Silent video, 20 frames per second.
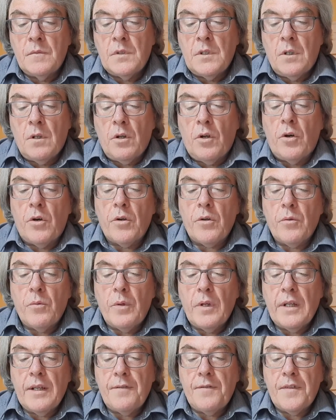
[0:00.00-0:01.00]
Lord, we
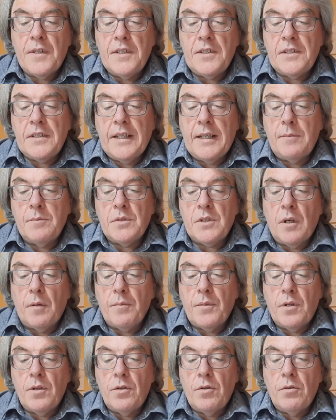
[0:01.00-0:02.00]
lift these names up
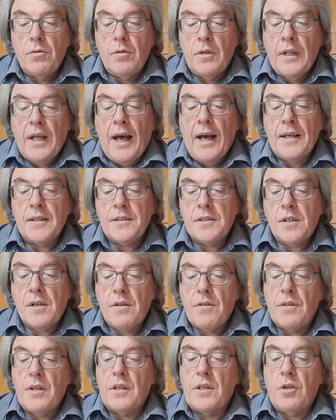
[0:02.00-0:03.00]
to you and ask
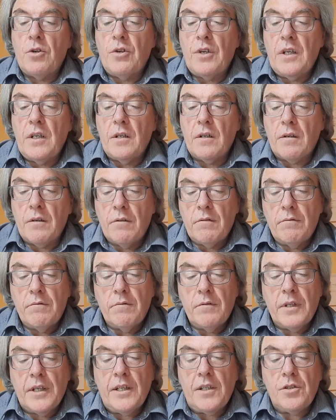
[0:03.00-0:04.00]
that you hear
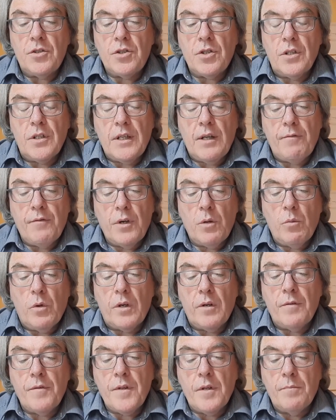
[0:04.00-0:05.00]
each and every one
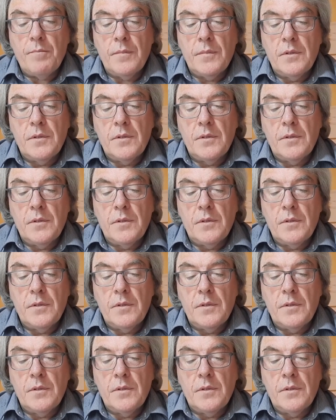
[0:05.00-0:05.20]
of them.